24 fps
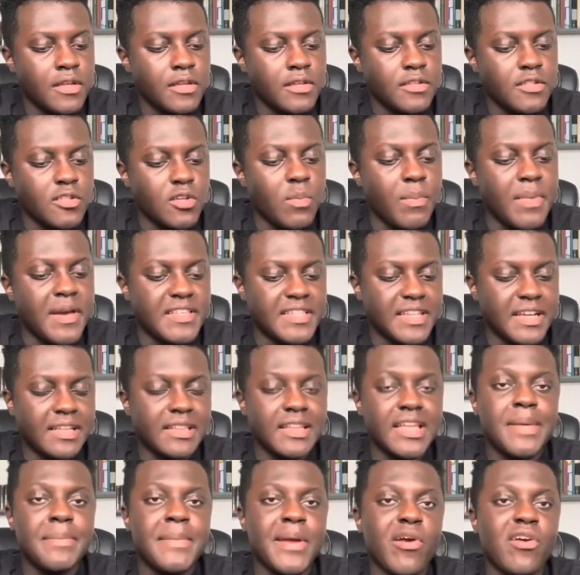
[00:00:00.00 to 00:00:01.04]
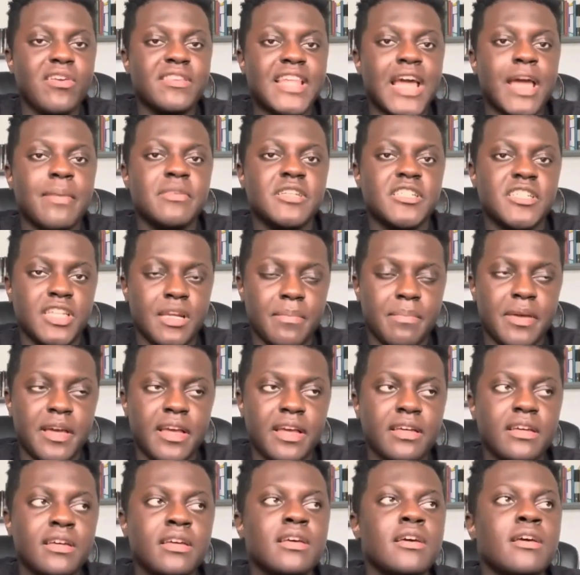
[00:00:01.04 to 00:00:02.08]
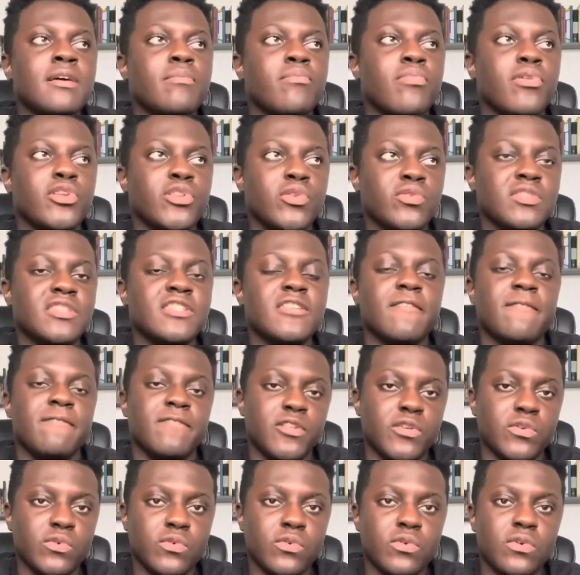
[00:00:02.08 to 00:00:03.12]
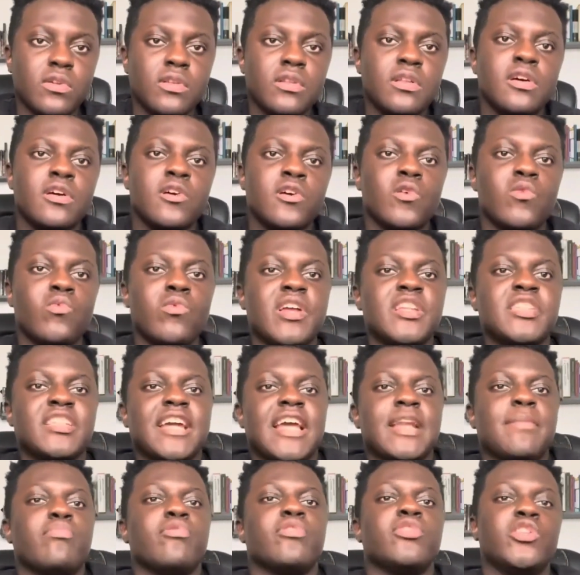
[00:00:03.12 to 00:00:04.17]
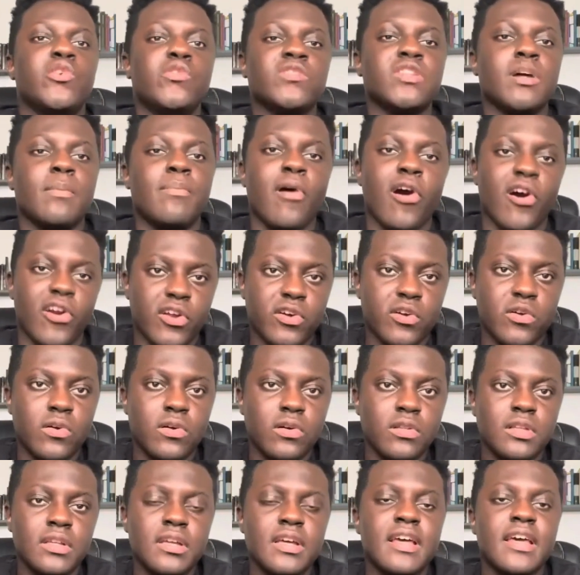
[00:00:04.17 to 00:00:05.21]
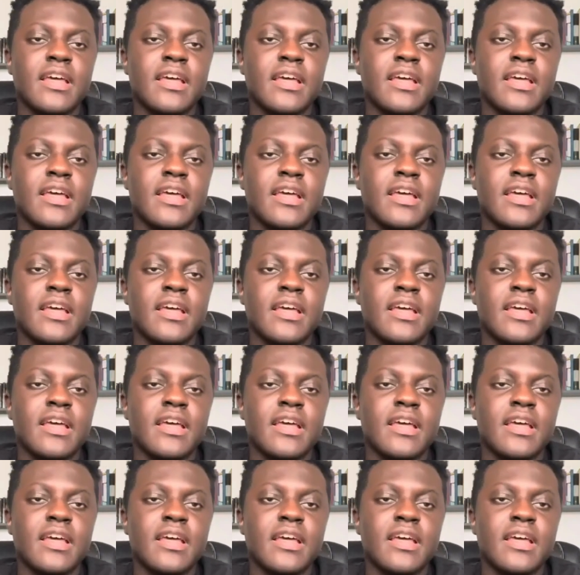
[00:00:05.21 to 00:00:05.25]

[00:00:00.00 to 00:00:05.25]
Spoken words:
So basically, maritime shipping produces a fuel which can produce a particle